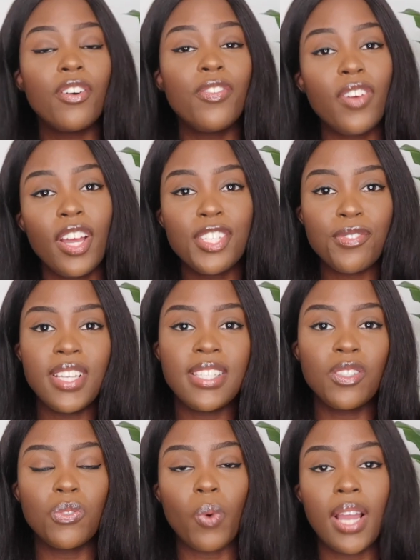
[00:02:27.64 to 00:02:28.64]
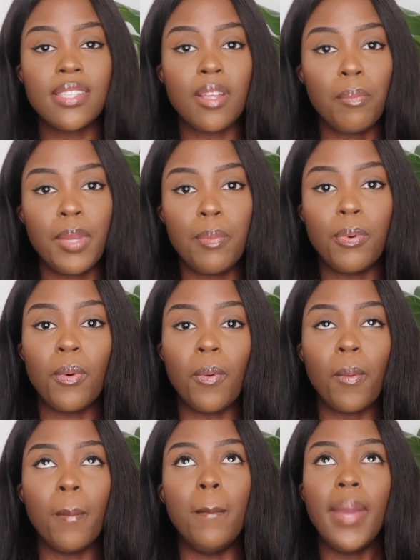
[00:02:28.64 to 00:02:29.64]
the first reasons why some
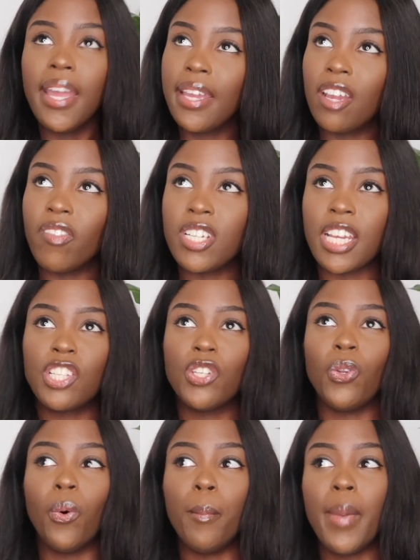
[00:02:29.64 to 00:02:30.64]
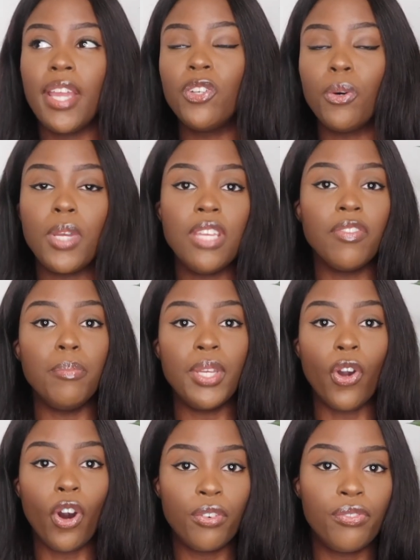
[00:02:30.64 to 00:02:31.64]
people may get rejected or may not even
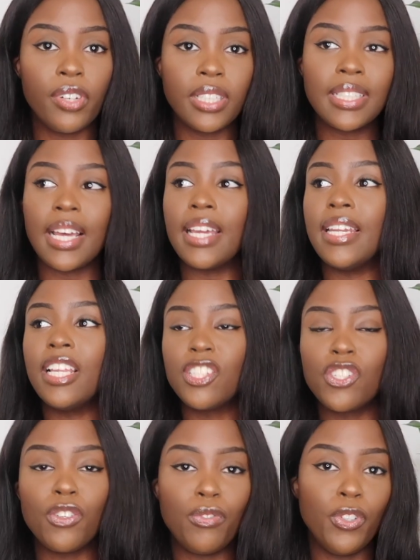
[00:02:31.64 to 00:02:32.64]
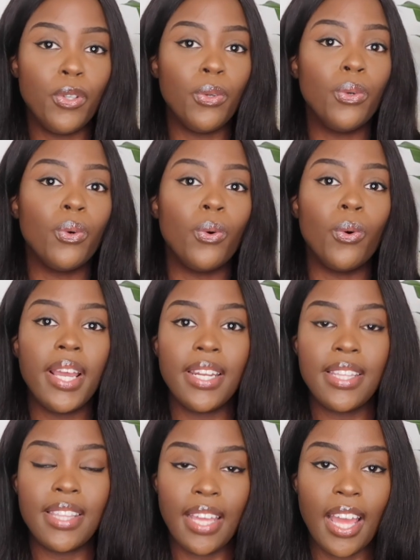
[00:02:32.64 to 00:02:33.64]
be offered an interview or
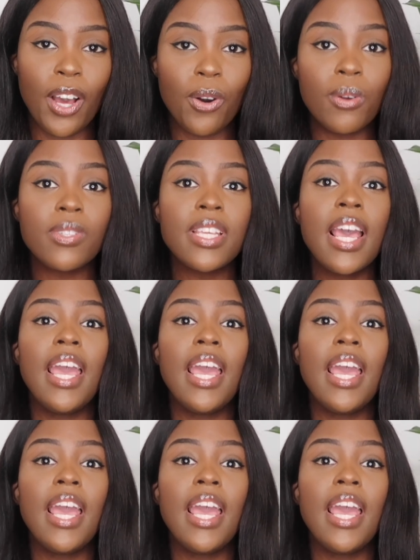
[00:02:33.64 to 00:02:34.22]
anything else